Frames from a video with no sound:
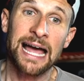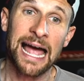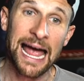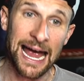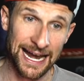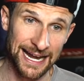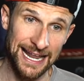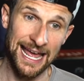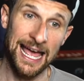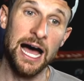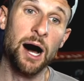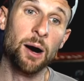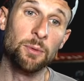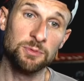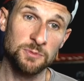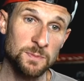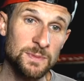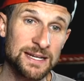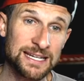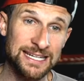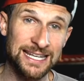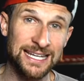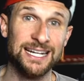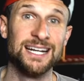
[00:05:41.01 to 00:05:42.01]
and it helped
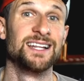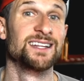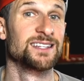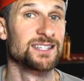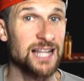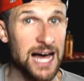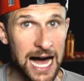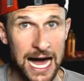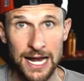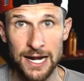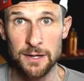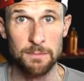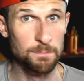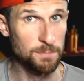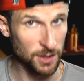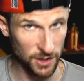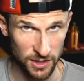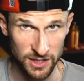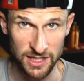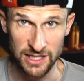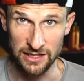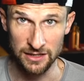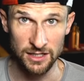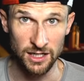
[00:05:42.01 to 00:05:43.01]
me get a lot of
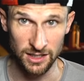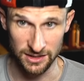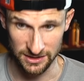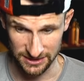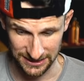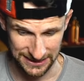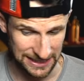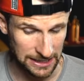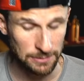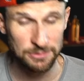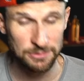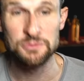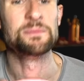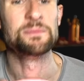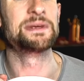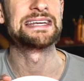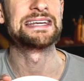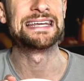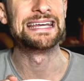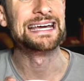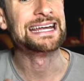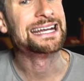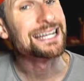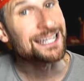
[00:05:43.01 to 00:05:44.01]
birdie looks. It helped me
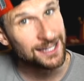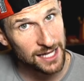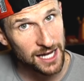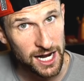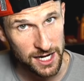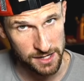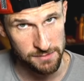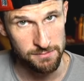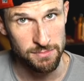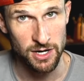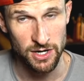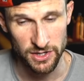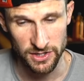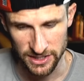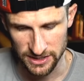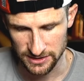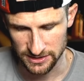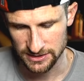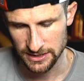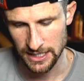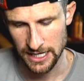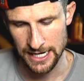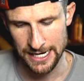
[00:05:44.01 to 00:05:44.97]
get a lot of birdies.